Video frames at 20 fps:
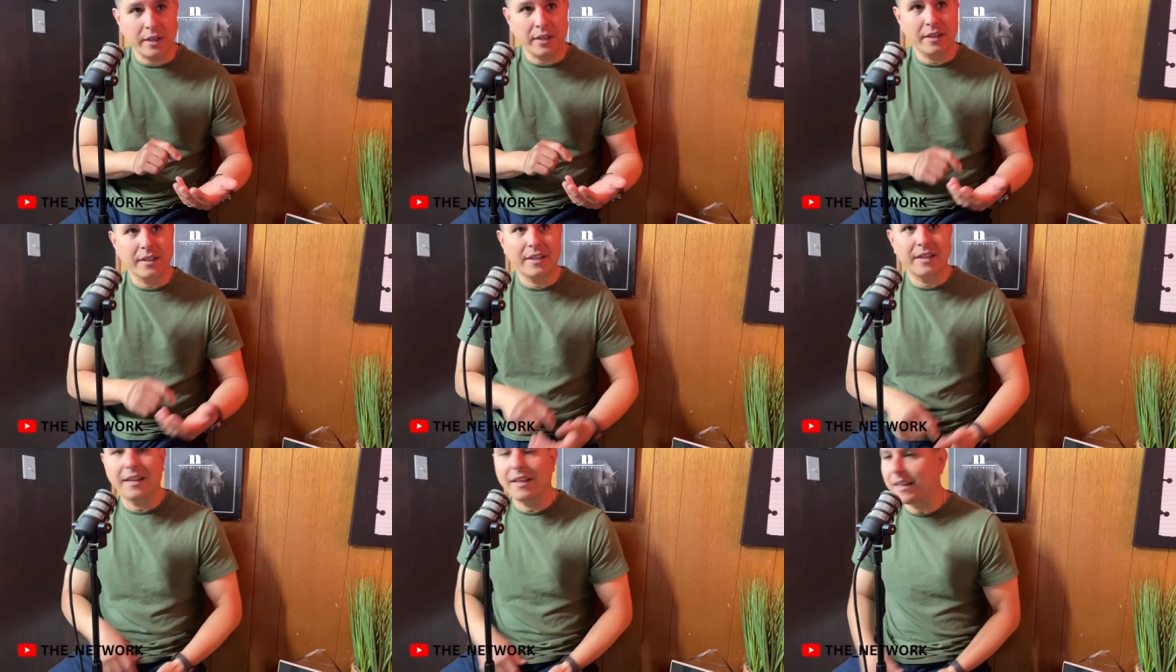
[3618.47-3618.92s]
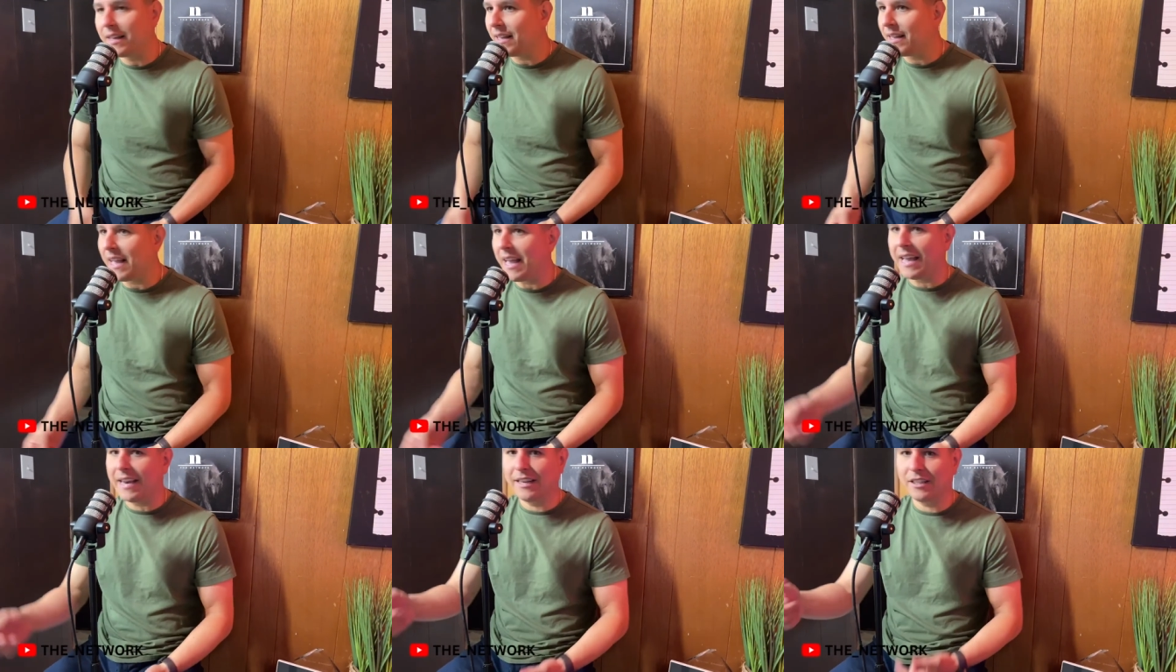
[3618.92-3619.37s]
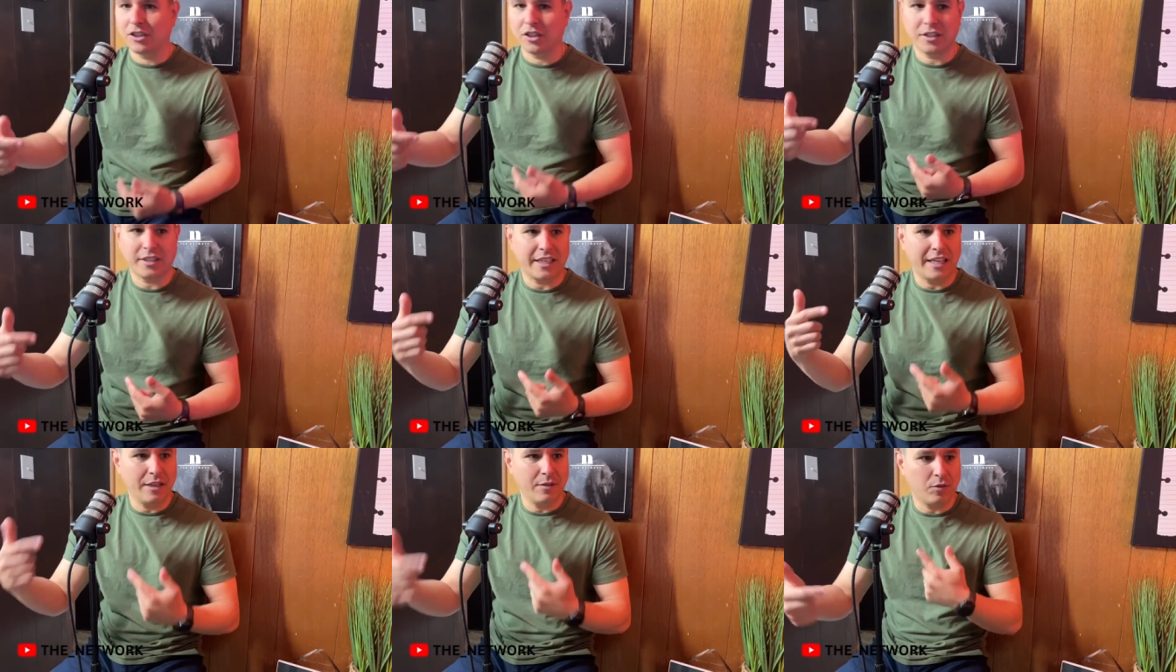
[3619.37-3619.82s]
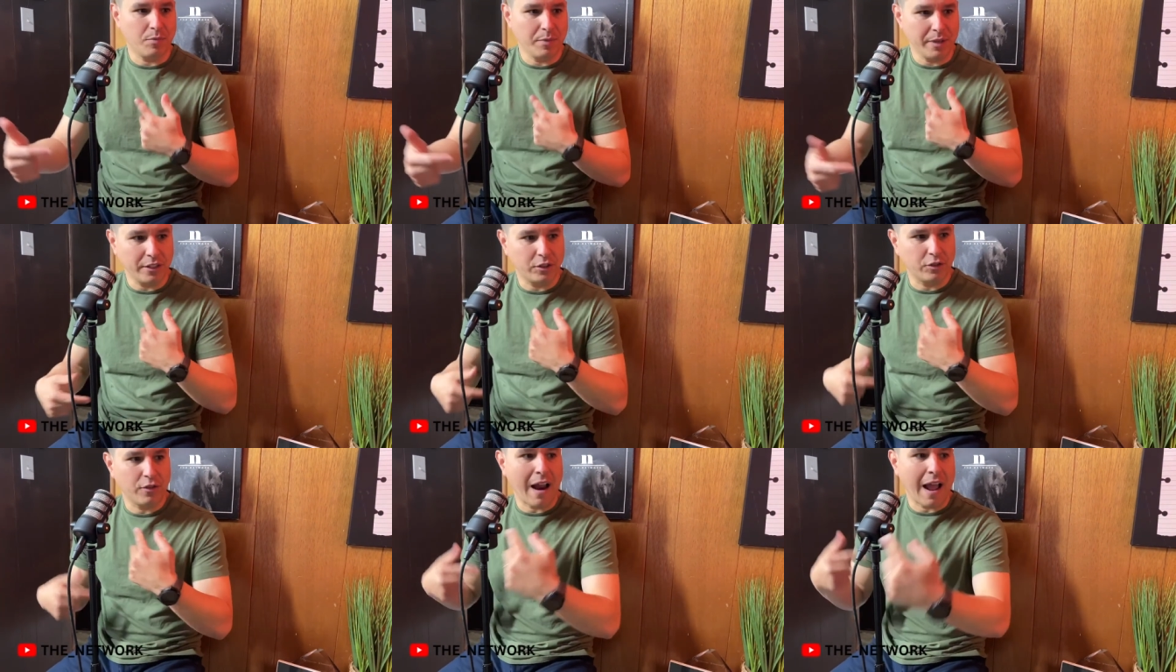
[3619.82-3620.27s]
it. And it just keeps me
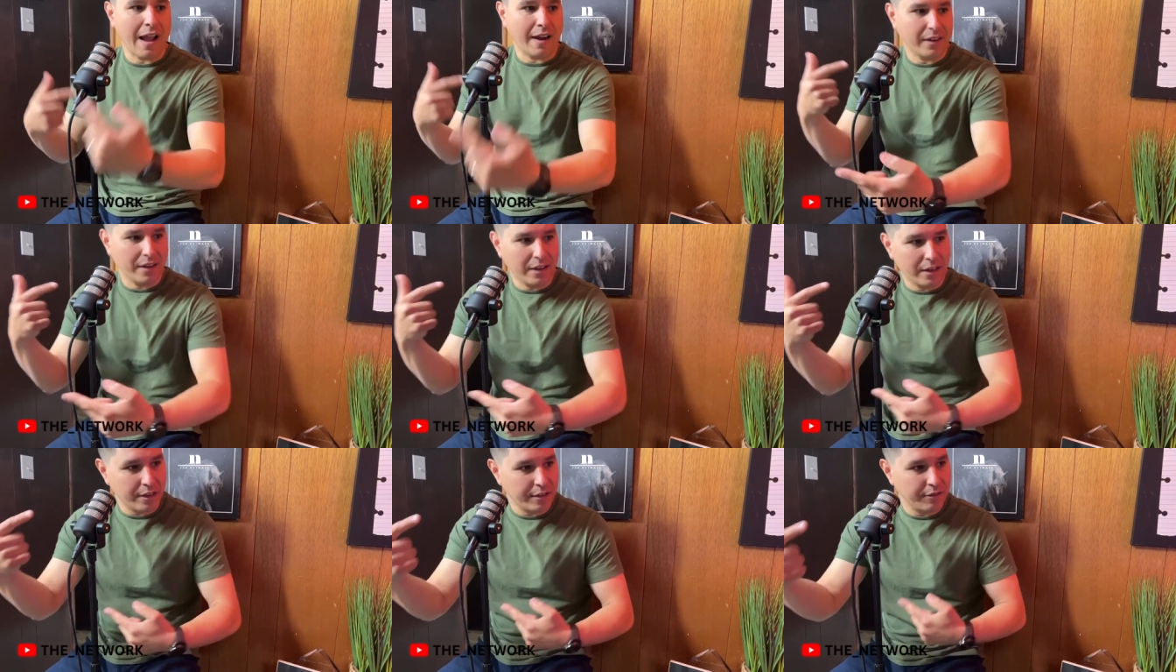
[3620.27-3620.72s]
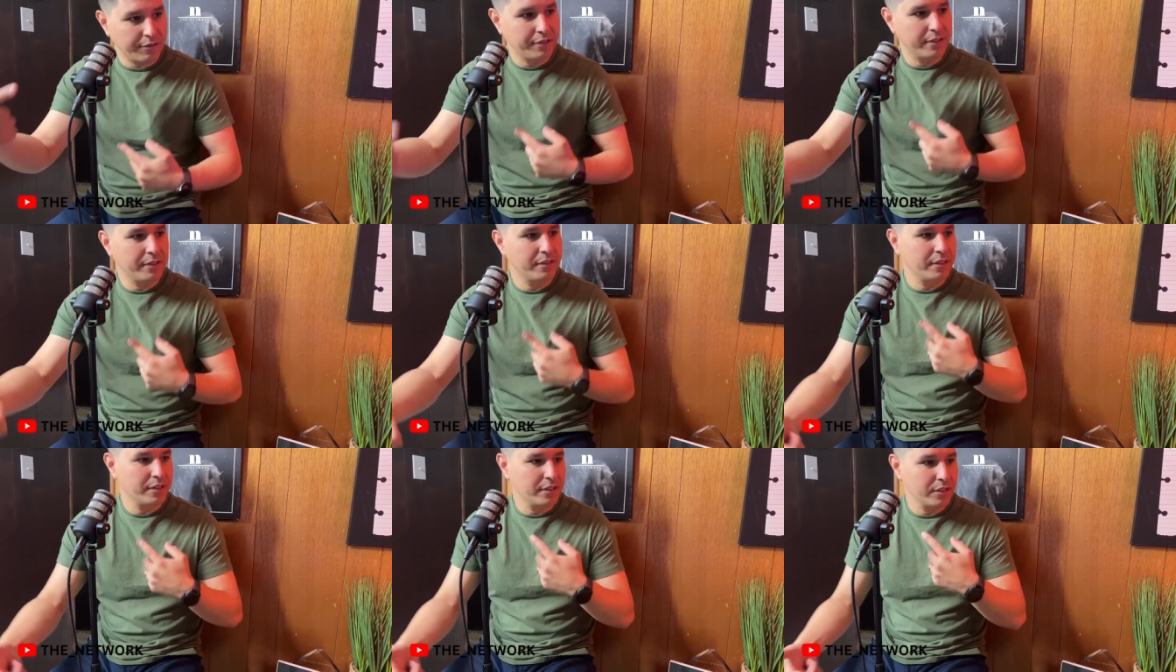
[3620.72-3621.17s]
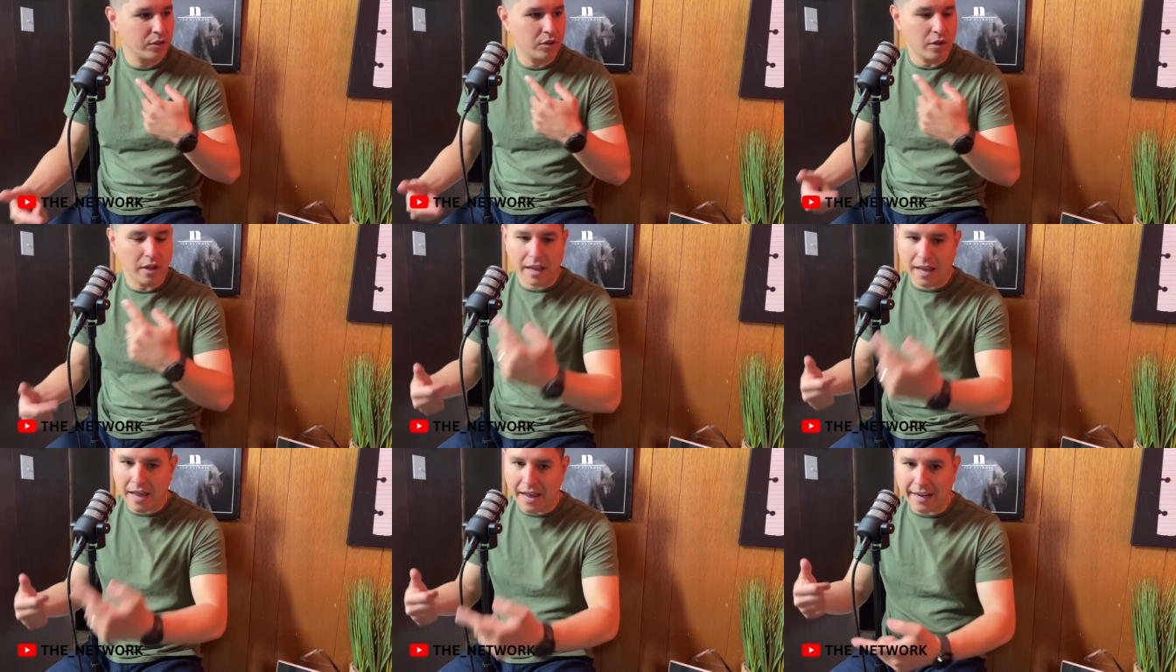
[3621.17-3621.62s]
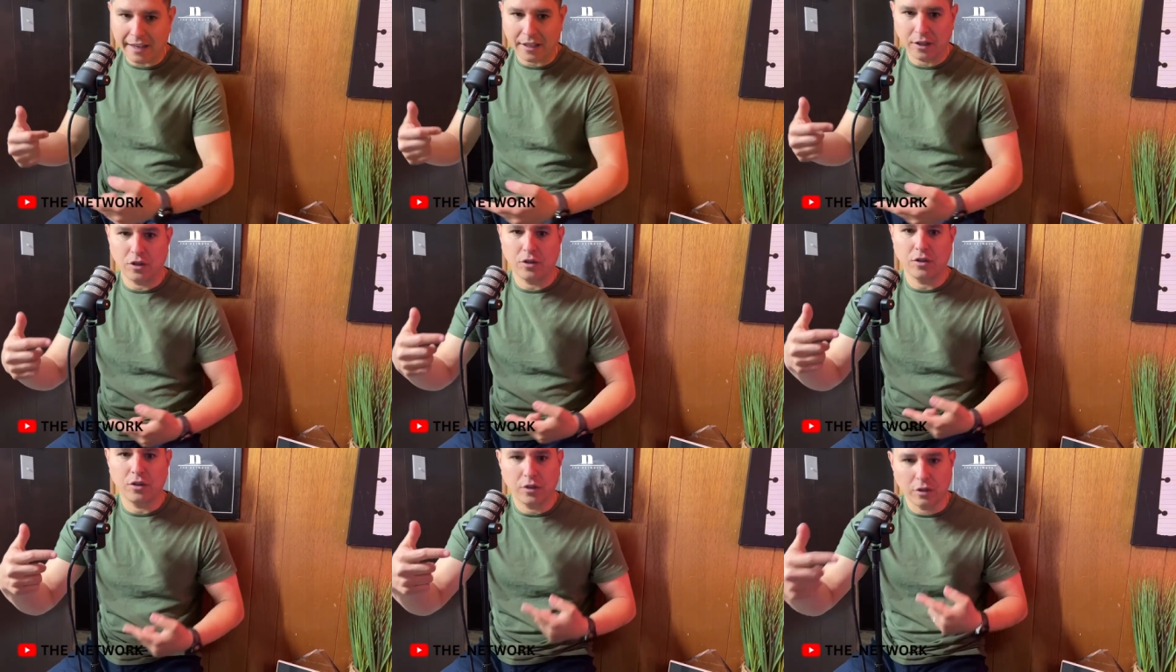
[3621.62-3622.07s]
in track of, hey,
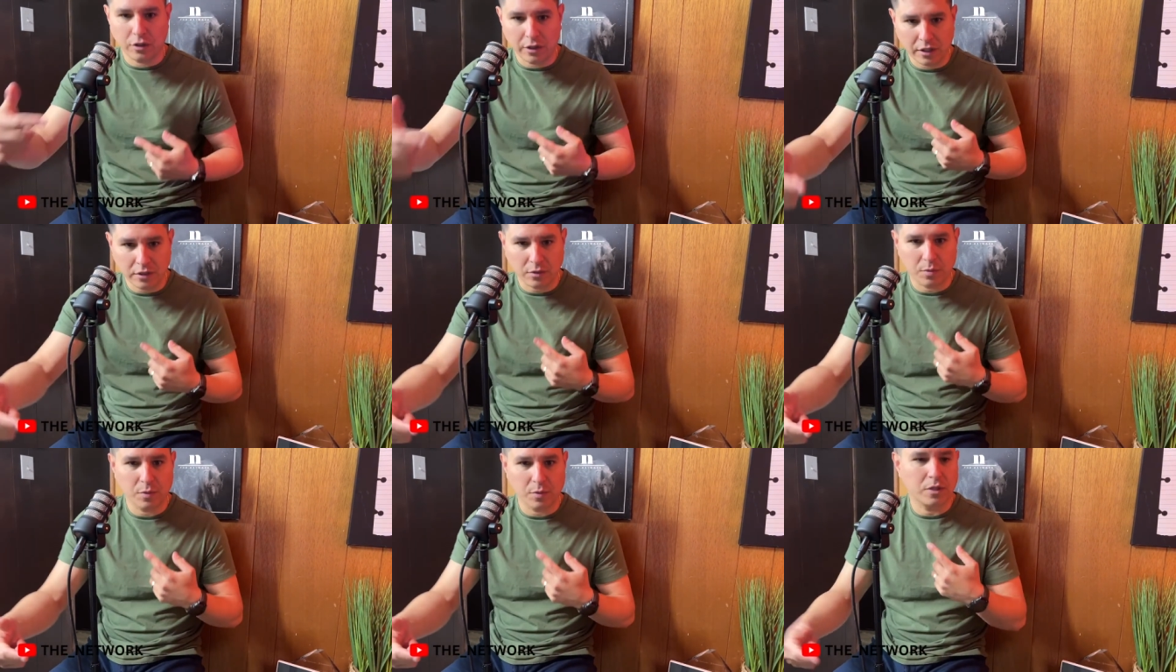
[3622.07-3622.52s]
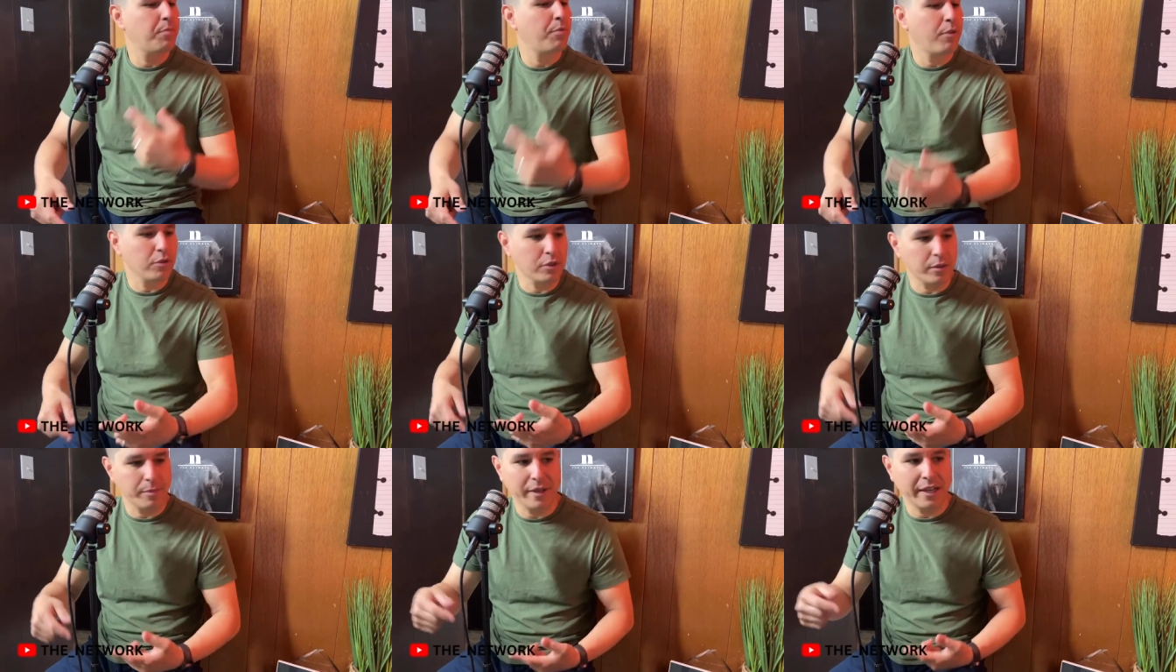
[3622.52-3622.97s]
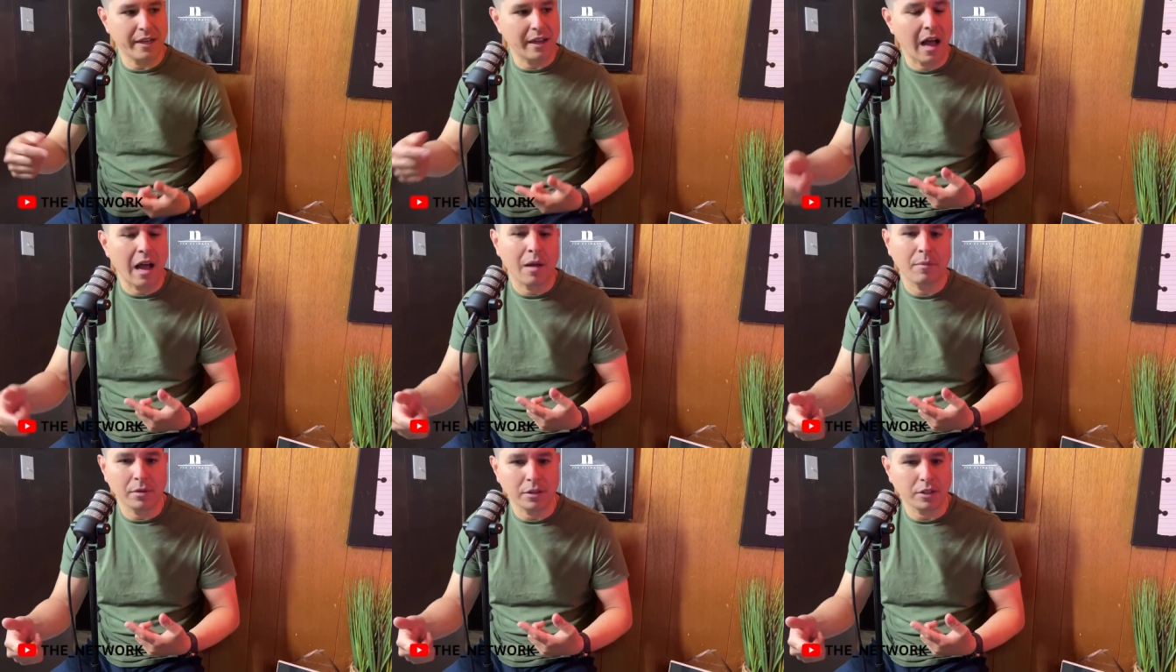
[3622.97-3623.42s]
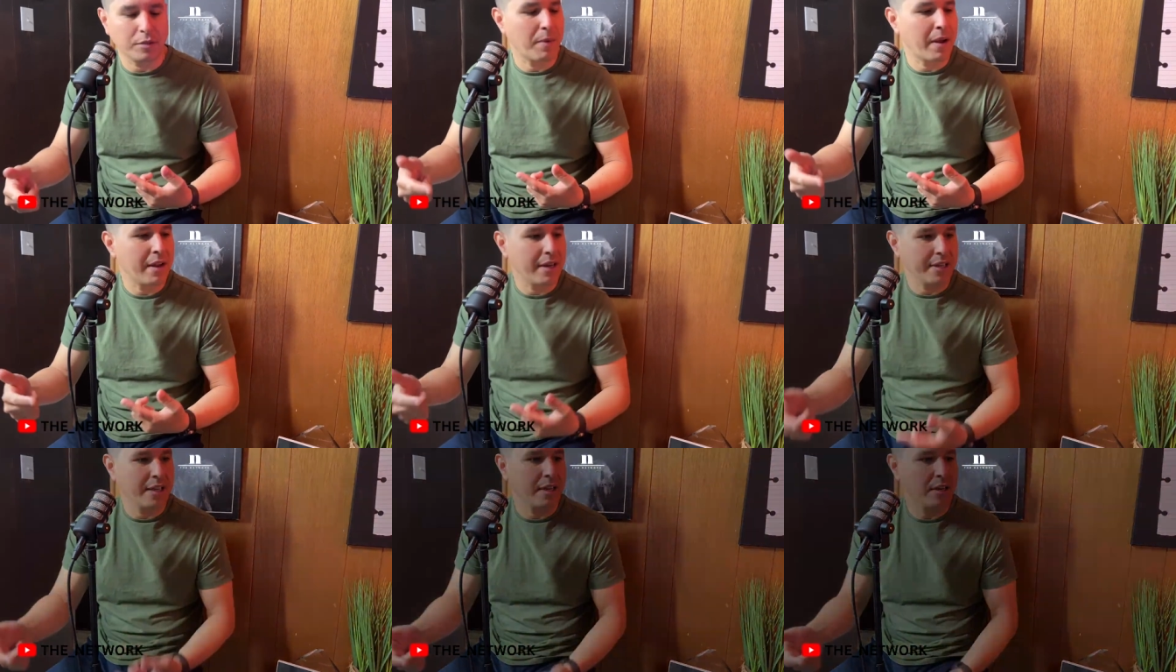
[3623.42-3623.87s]
this was supposed to be accomplished by the